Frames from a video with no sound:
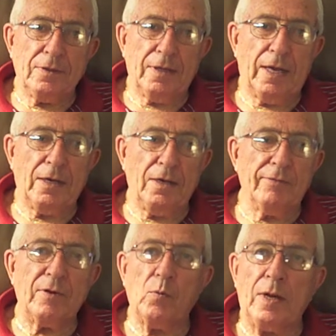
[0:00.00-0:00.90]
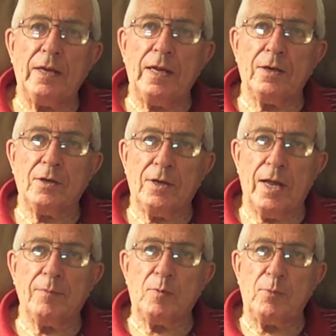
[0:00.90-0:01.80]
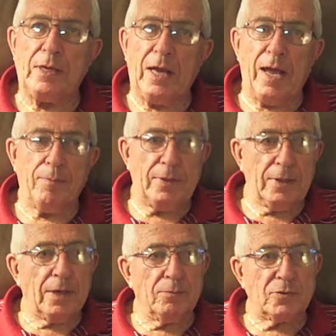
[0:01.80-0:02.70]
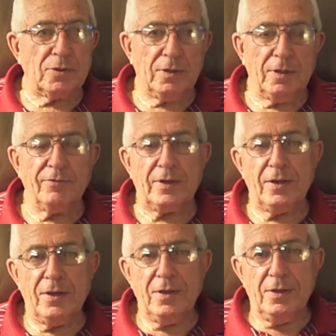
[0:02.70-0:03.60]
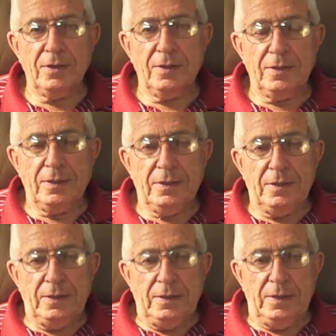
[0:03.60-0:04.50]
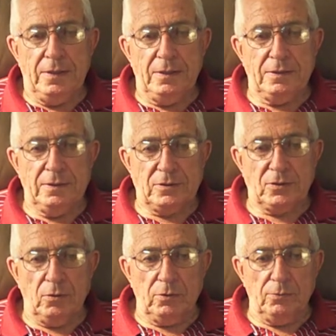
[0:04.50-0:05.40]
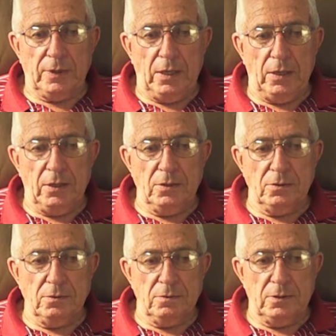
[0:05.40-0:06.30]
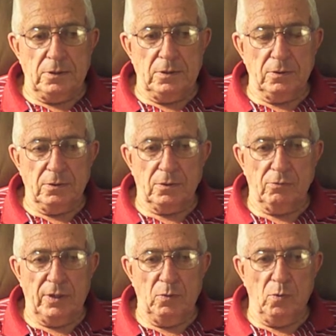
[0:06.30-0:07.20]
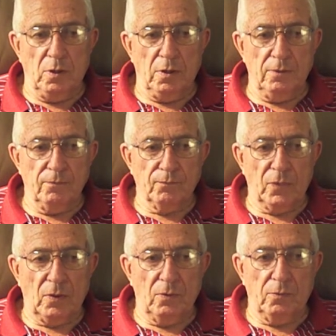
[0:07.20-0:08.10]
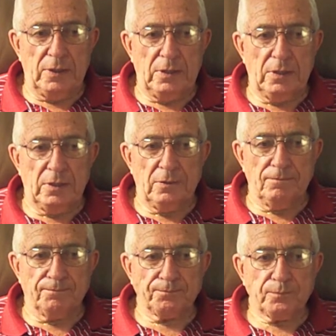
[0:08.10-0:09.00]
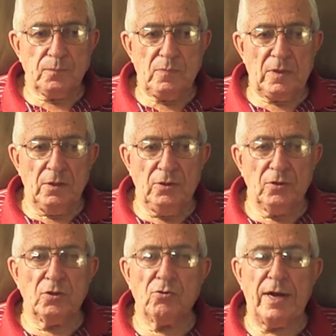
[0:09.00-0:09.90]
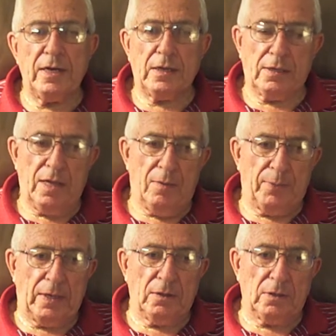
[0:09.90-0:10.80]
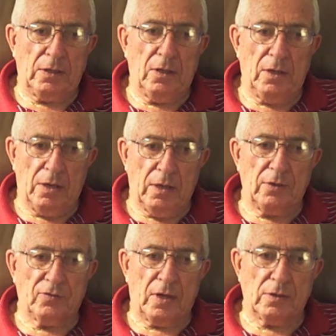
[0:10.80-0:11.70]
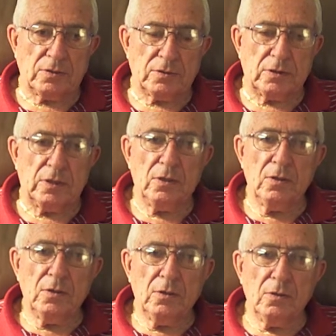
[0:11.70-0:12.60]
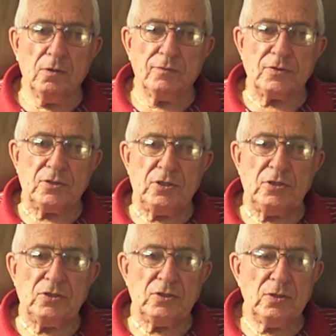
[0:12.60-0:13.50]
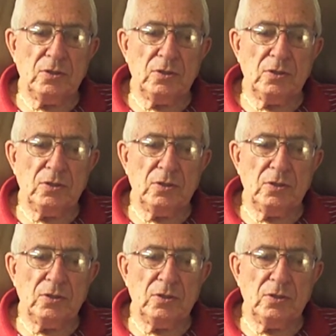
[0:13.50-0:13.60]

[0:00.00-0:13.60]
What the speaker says: kind of living one day at a time and being happy that I'm still living. And so when I got into the Korean War, we did the training at Camp Pendleton, and then they sent us overseas,